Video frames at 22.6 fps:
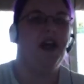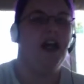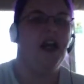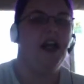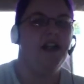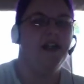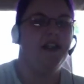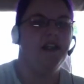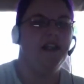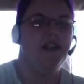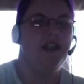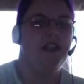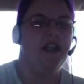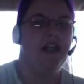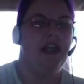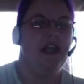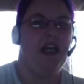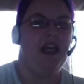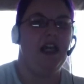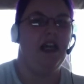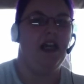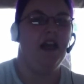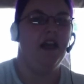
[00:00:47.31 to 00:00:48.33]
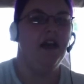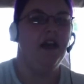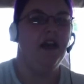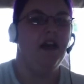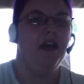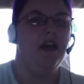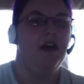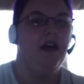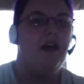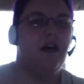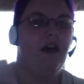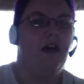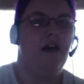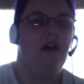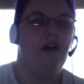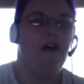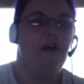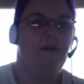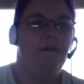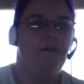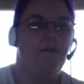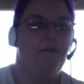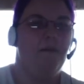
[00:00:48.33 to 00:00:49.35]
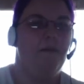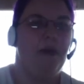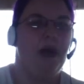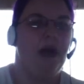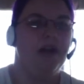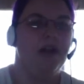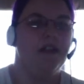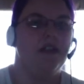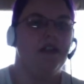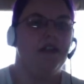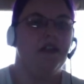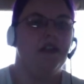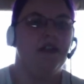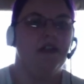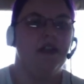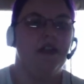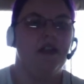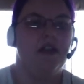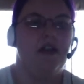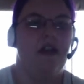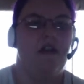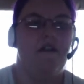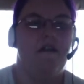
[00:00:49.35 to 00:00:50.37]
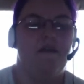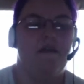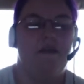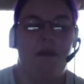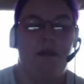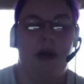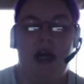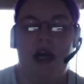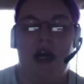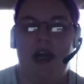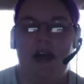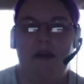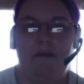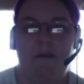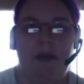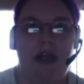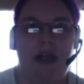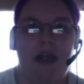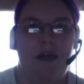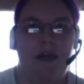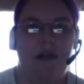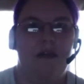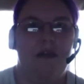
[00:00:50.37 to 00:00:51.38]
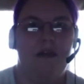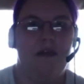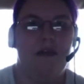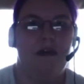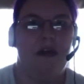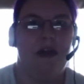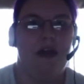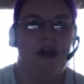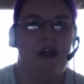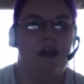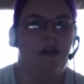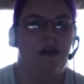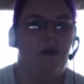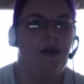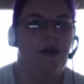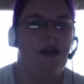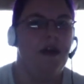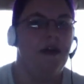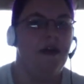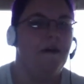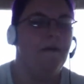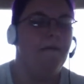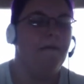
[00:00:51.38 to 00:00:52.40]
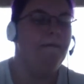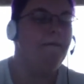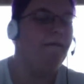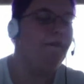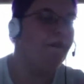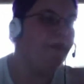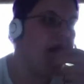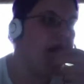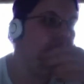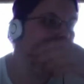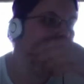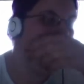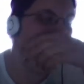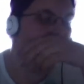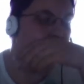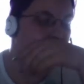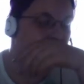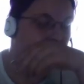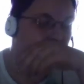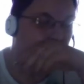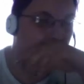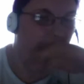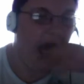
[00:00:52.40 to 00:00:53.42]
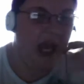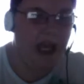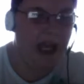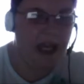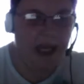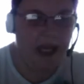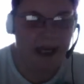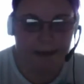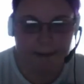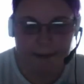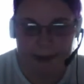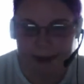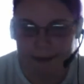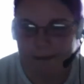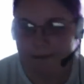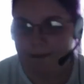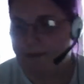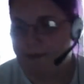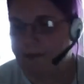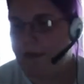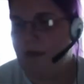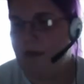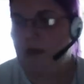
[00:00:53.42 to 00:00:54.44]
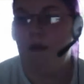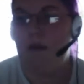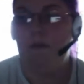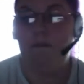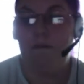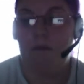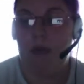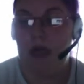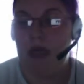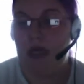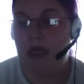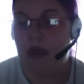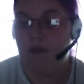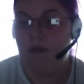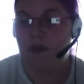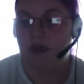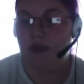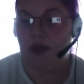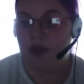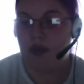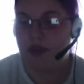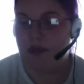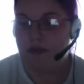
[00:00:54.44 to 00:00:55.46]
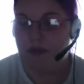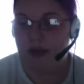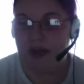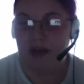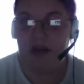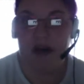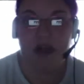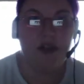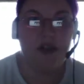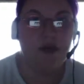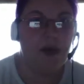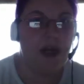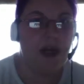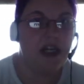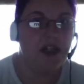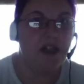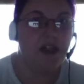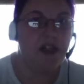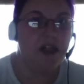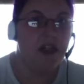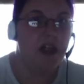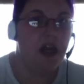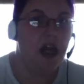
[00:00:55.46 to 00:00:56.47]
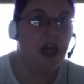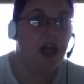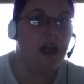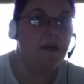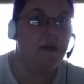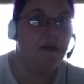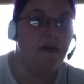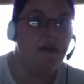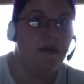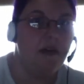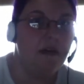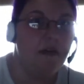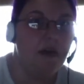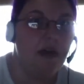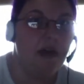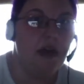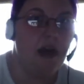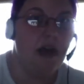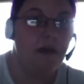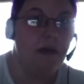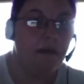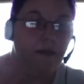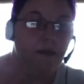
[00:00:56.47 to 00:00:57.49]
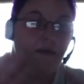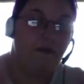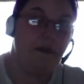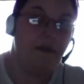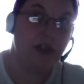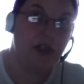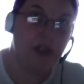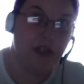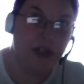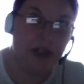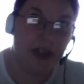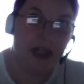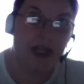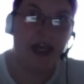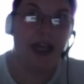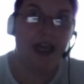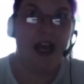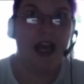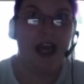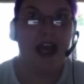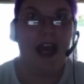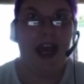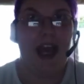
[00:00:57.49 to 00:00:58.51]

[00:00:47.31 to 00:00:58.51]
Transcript: kind of see um, boxes and stuff behind me in the window. Anyway, Monday was also my graduation. I am an, I am officially